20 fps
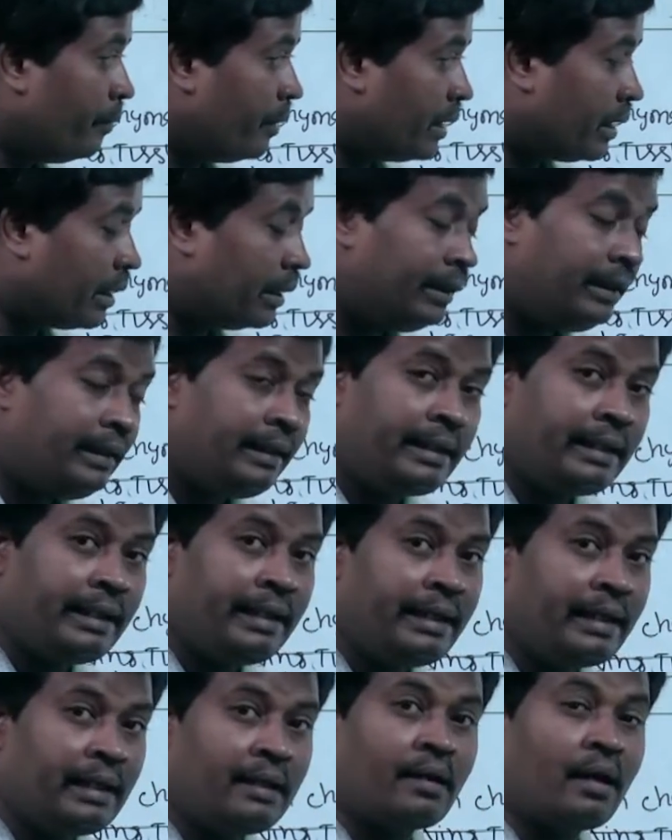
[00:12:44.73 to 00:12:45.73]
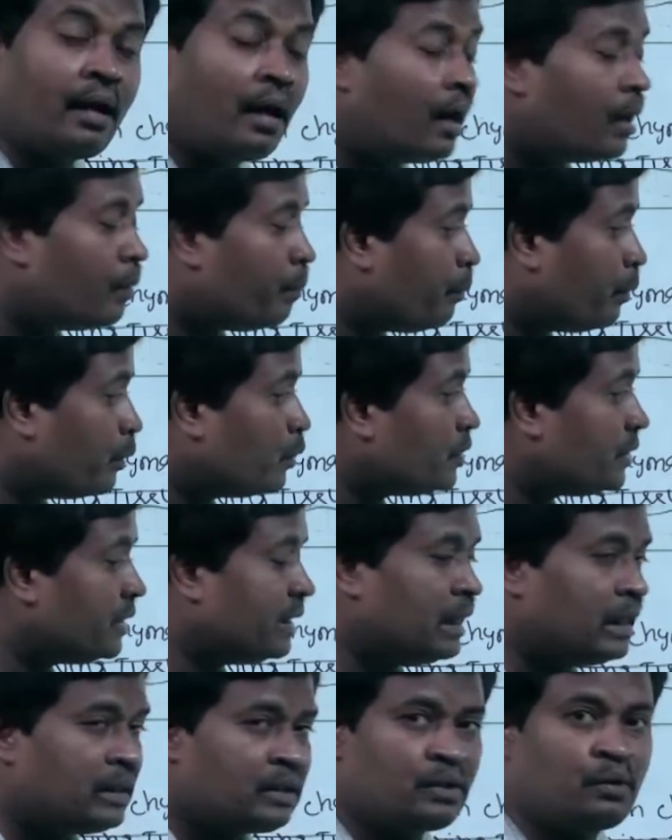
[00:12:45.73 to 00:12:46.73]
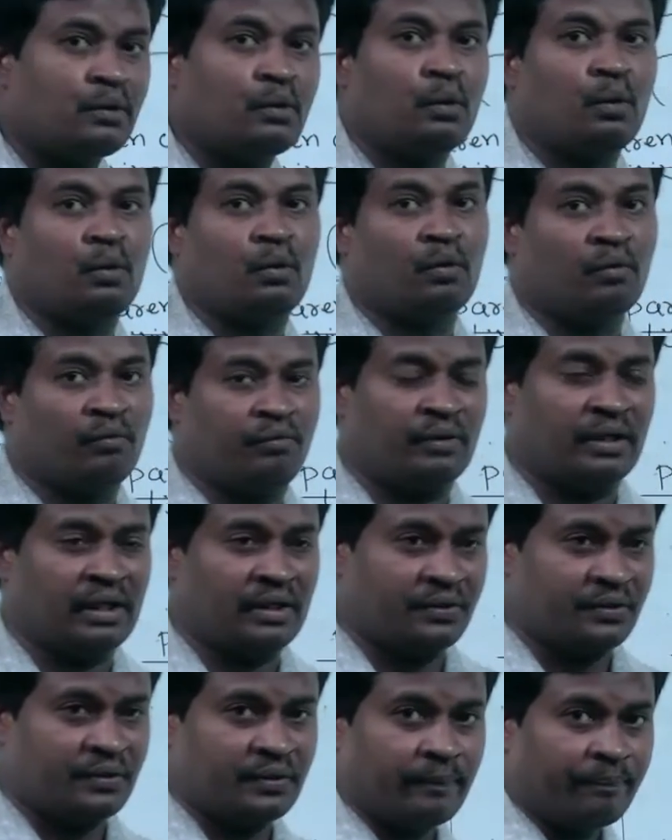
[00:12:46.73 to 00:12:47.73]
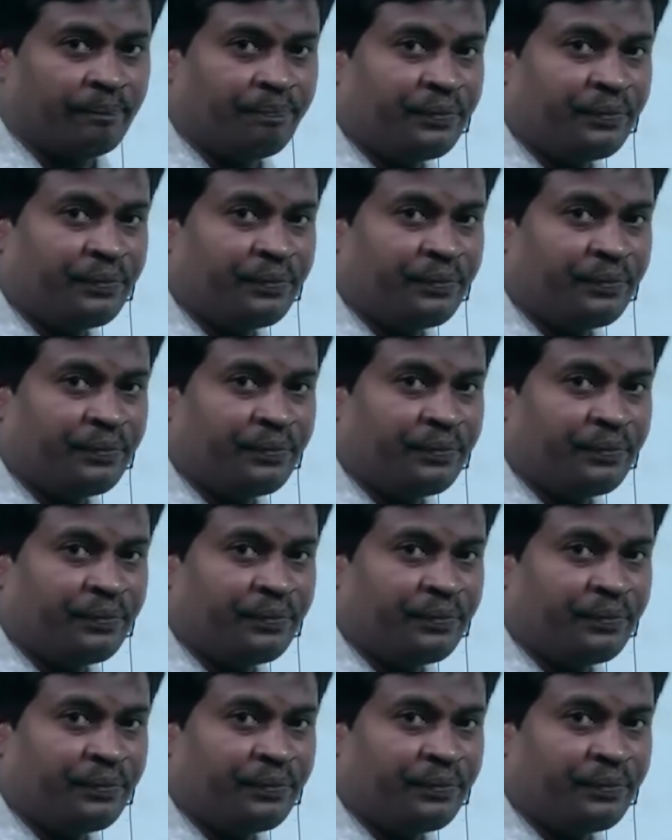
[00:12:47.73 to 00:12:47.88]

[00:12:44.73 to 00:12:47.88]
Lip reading: contain or possess chloroplast.